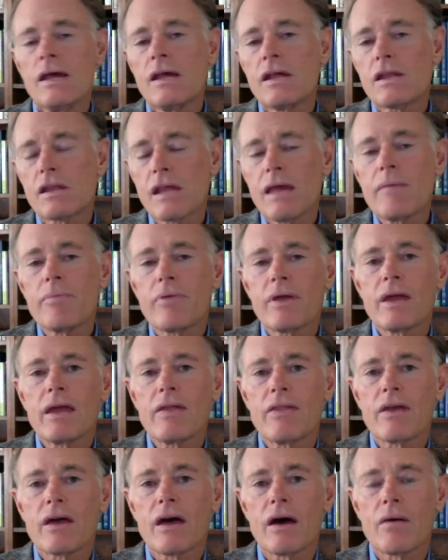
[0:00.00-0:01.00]
Same thing
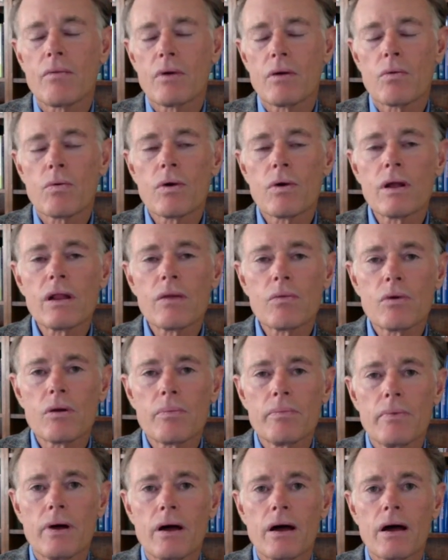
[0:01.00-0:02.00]
in the gut. We really re,
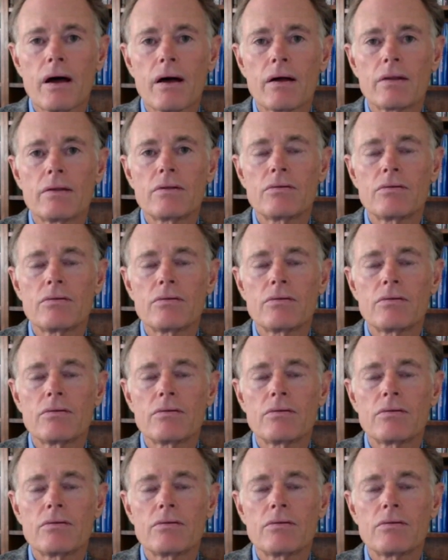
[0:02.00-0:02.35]
uh,